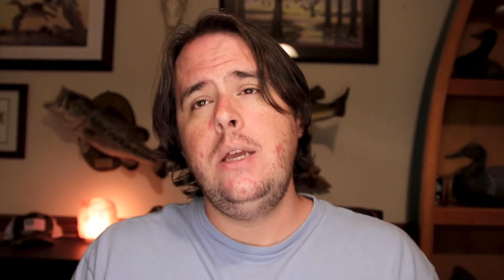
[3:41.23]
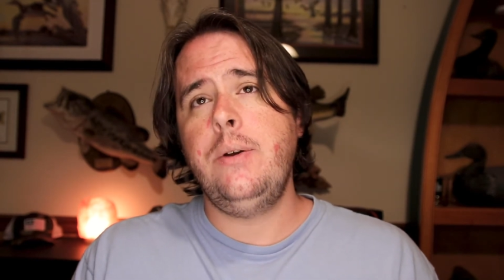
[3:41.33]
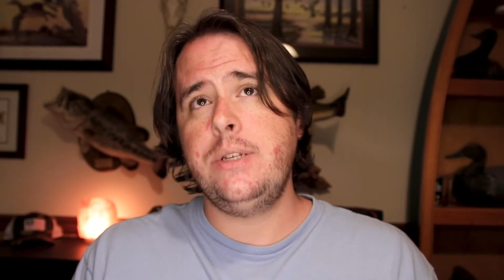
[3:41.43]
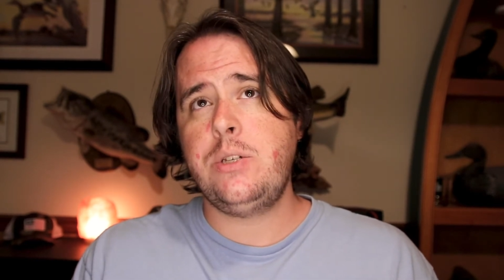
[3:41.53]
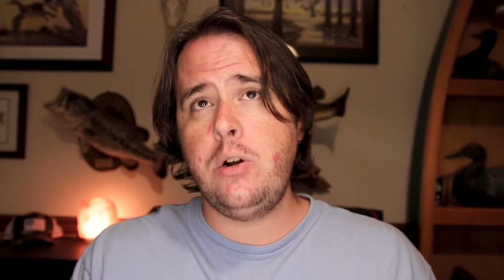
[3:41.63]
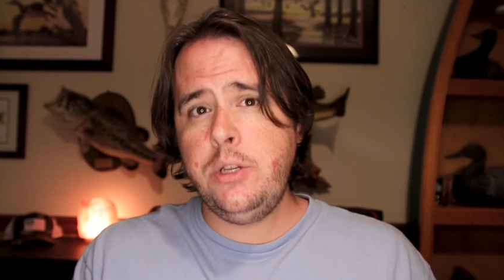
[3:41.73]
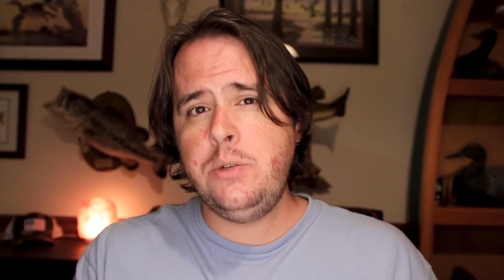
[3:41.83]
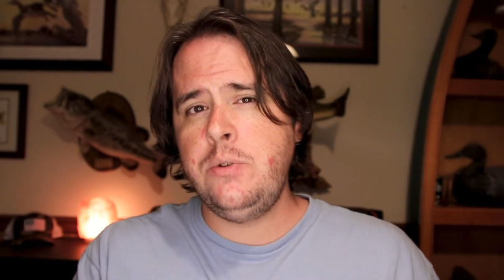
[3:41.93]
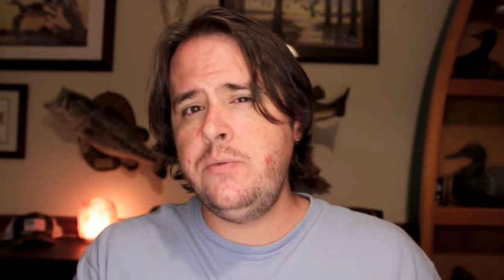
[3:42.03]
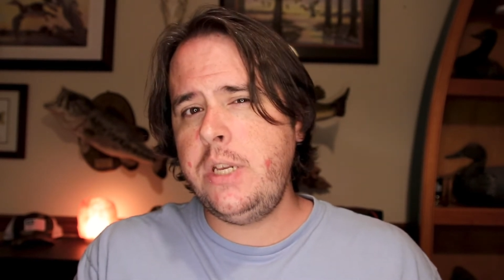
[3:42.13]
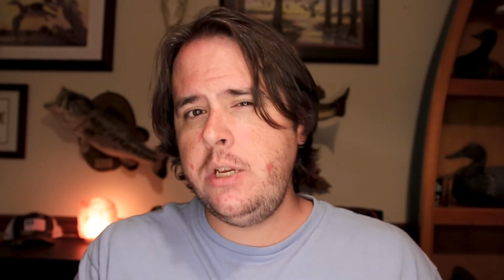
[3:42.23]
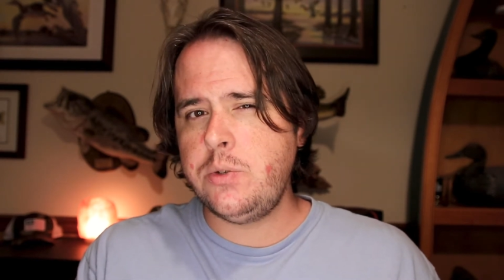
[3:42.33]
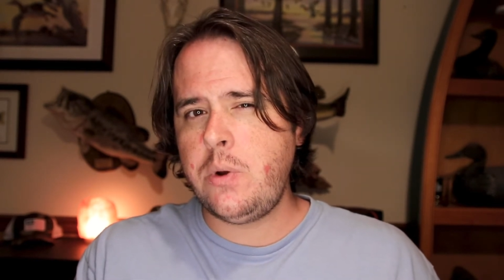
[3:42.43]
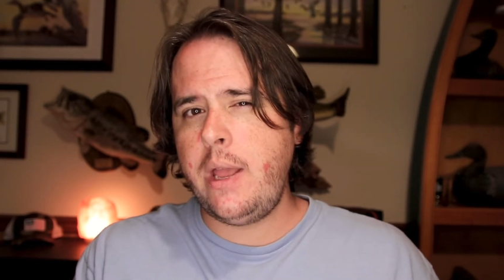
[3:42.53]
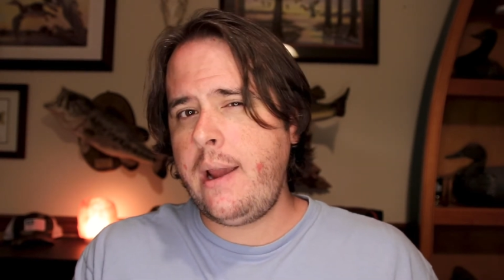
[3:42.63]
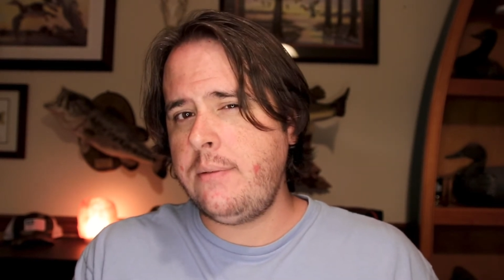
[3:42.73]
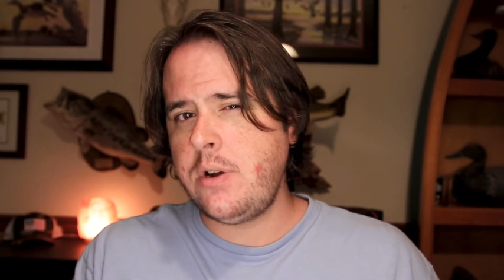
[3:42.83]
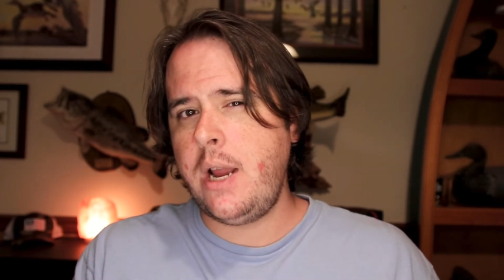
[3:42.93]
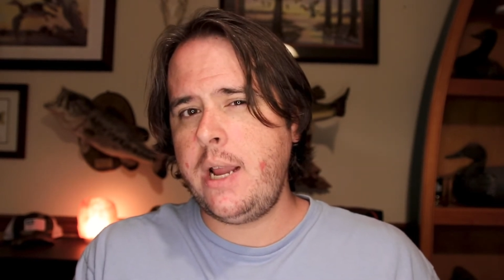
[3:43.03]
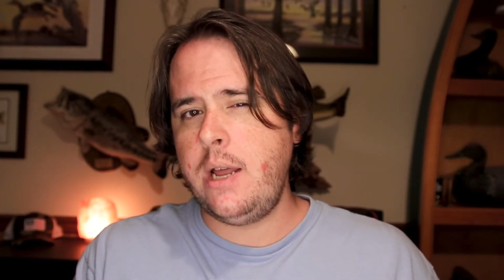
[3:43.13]
And I started doing videos right
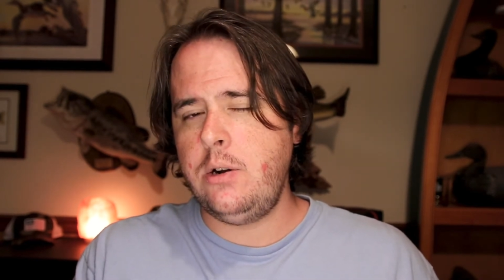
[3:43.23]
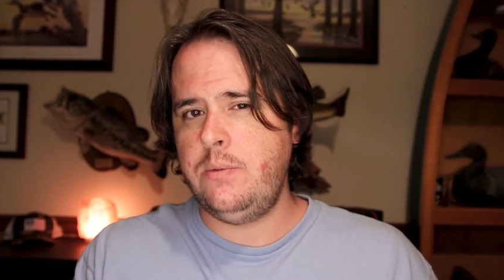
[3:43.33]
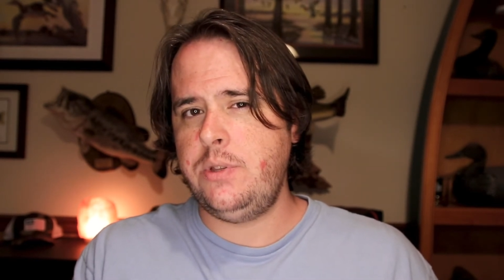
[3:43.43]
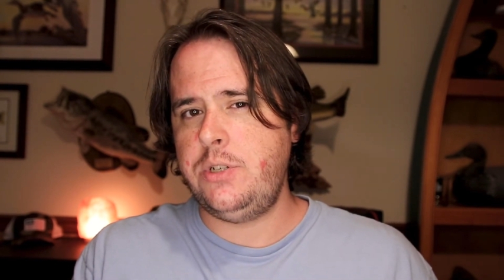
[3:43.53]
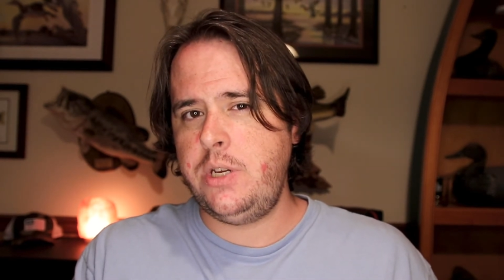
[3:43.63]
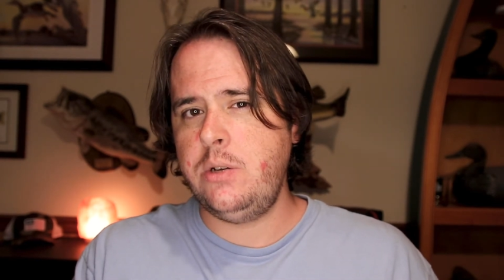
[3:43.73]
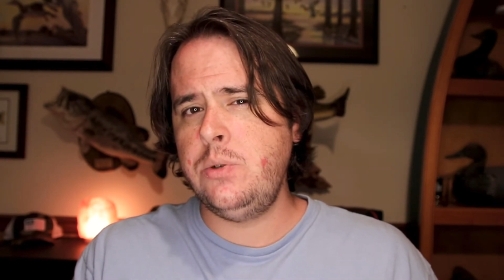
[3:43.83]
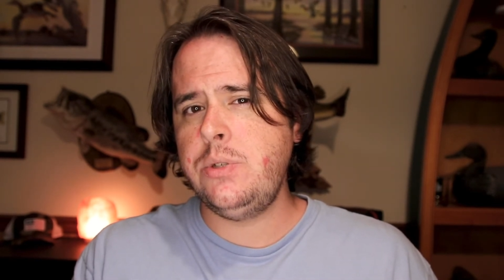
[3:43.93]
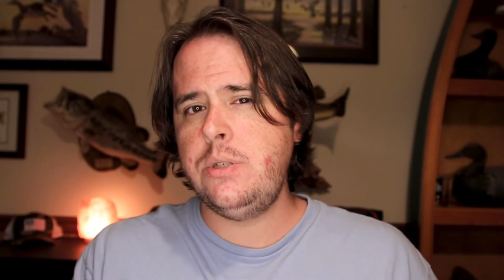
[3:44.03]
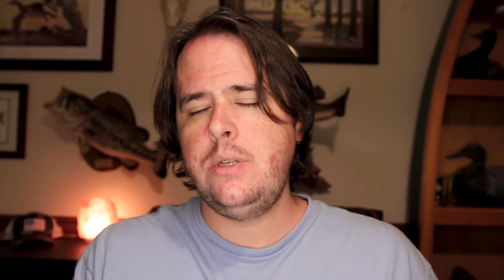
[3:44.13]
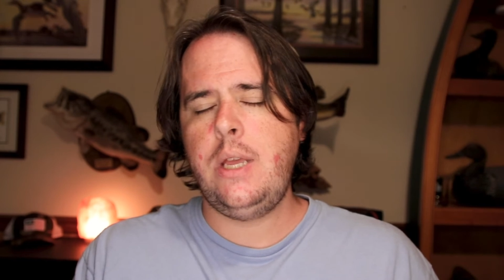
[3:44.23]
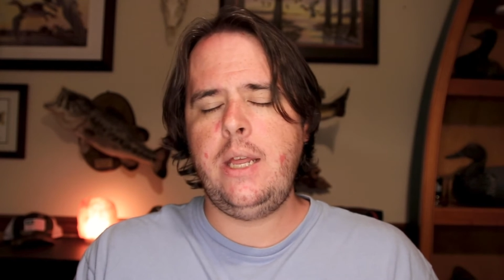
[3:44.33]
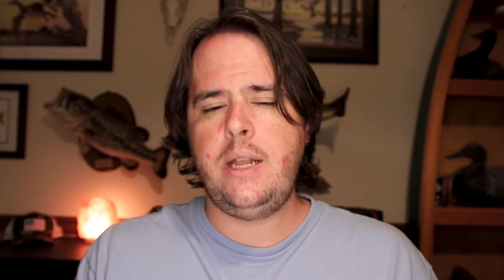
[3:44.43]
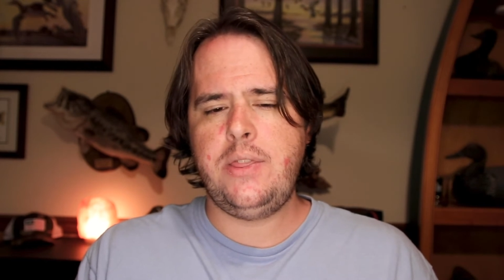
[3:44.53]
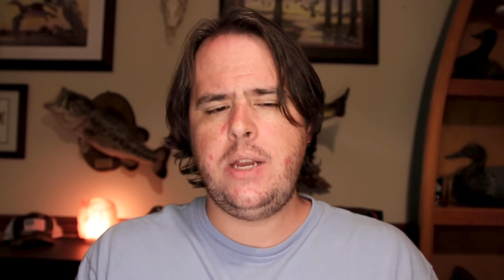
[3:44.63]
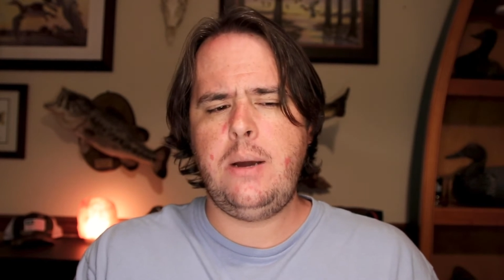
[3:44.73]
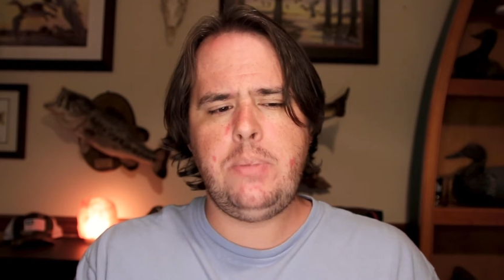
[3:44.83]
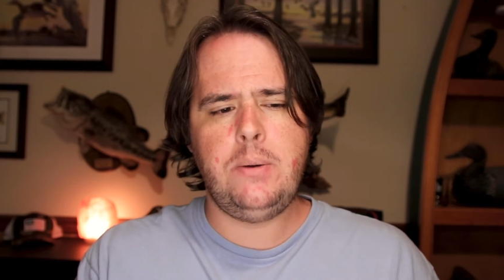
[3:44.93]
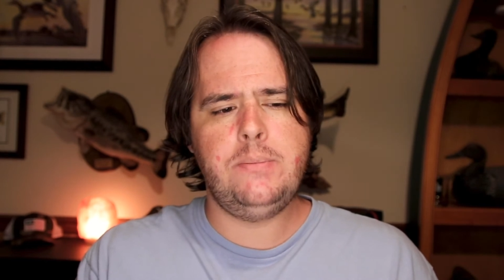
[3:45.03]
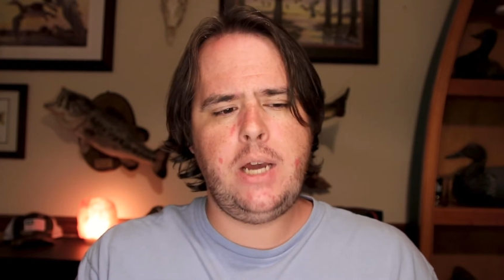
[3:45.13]
after I got over the shingles, and I think I
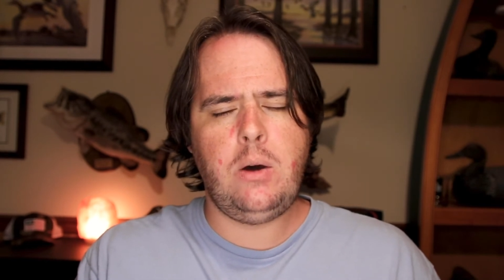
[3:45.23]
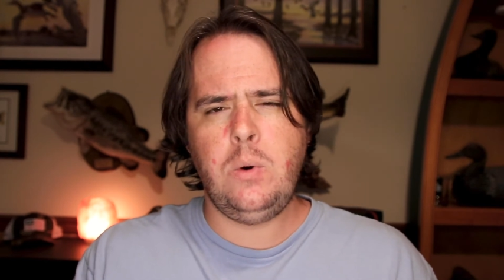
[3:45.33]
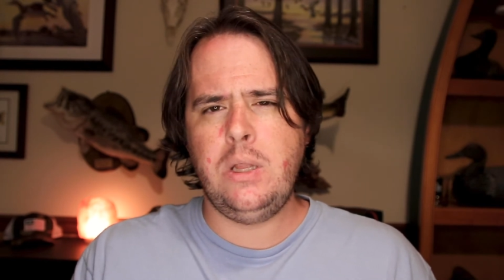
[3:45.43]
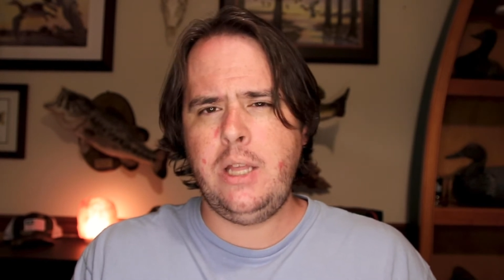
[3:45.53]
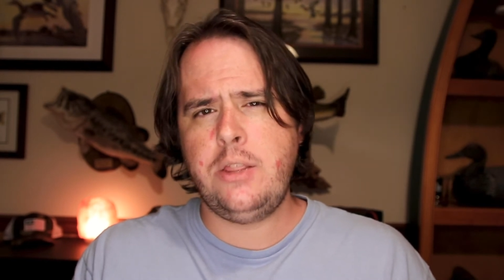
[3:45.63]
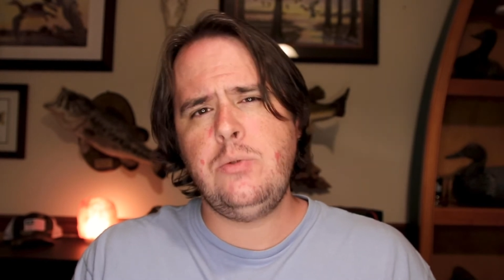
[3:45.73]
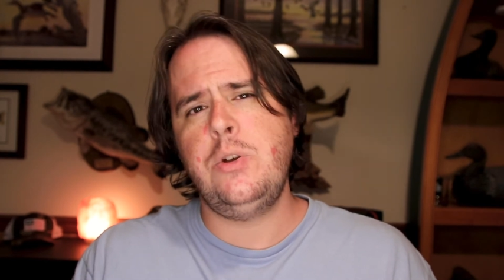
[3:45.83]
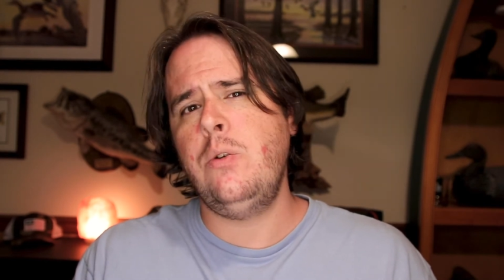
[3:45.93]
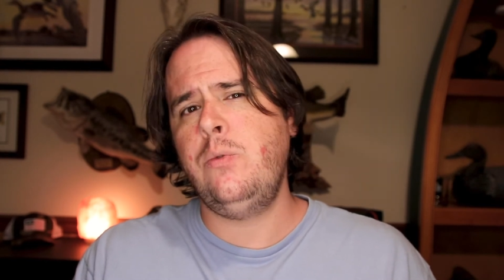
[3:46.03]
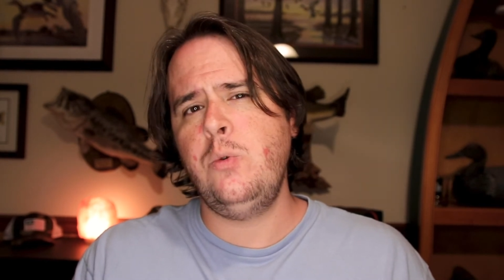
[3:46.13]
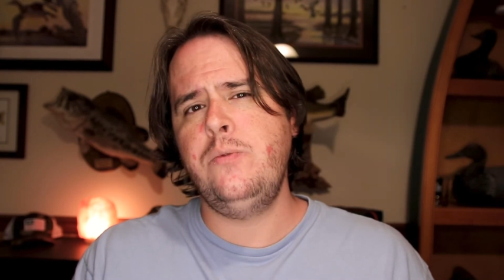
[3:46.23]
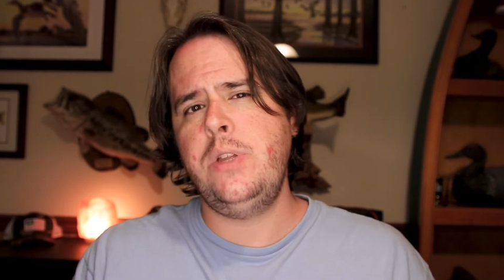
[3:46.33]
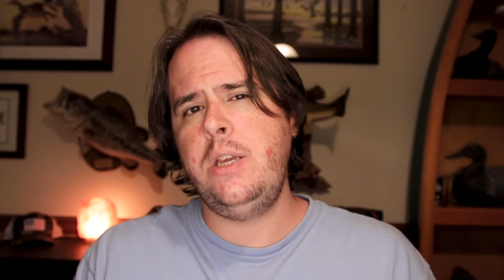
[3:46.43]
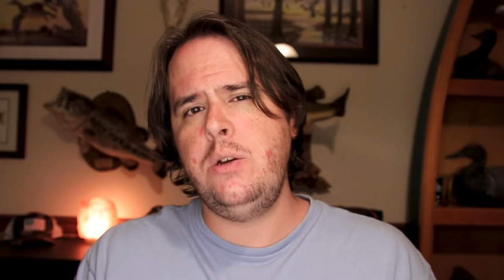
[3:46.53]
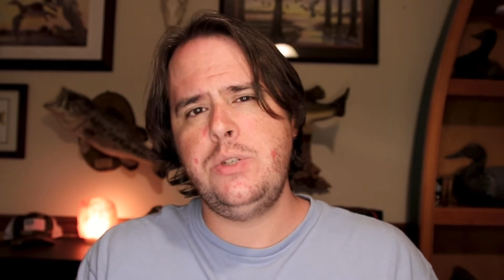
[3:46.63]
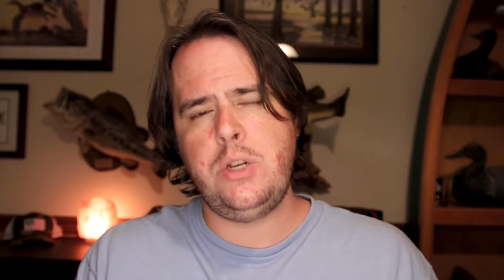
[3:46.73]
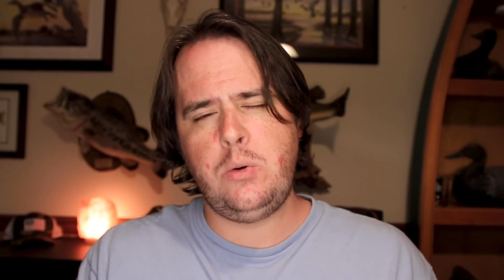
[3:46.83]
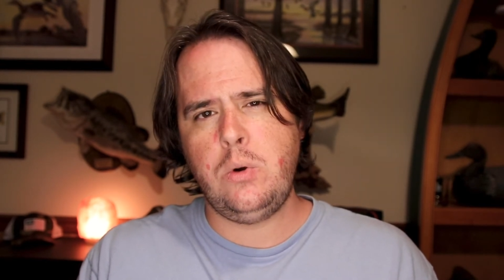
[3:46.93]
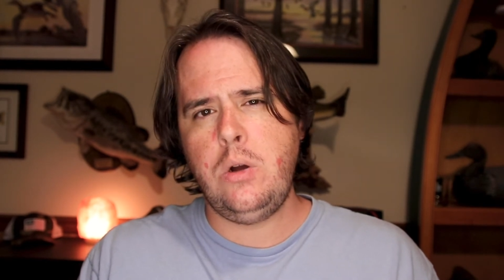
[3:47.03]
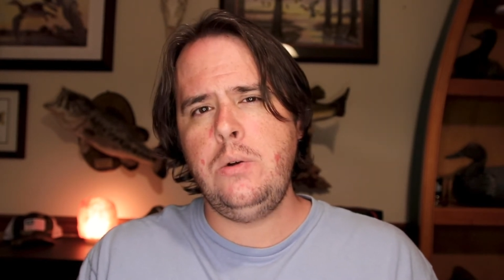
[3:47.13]
pumped out, like 3 or 4 videos in
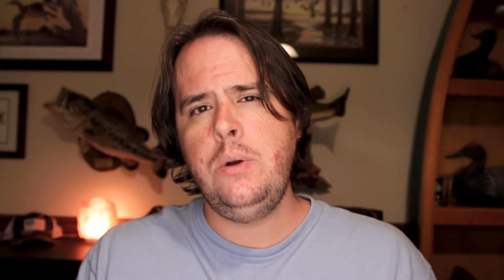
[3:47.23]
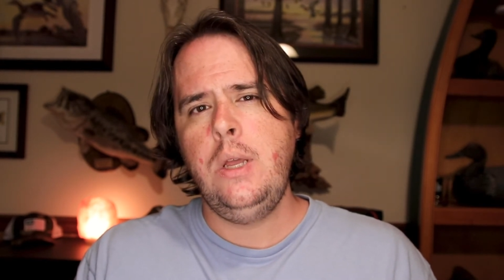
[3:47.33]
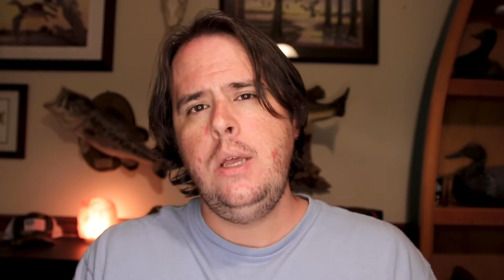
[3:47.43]
a row,